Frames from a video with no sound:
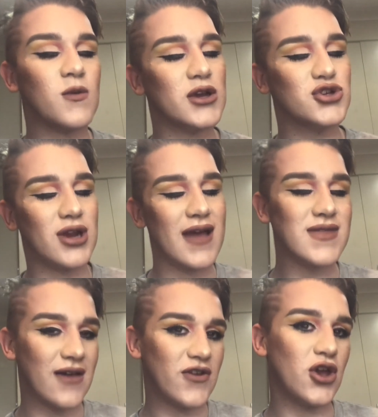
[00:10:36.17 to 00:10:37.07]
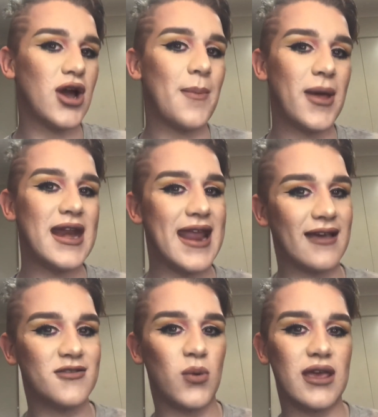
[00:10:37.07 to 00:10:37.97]
so I should have that video up
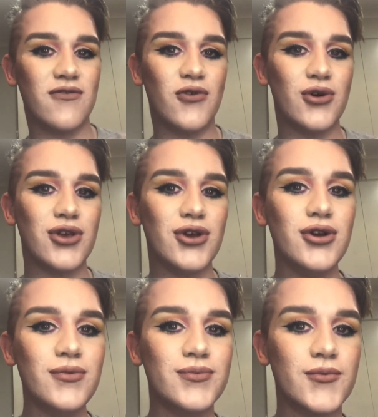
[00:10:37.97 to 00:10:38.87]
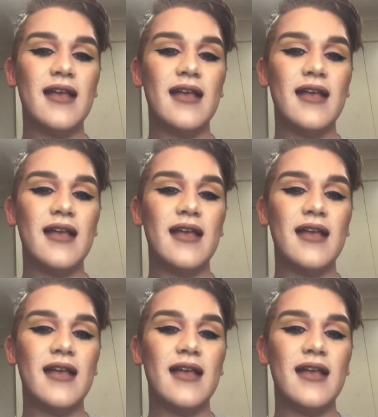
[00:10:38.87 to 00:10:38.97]
next week for you.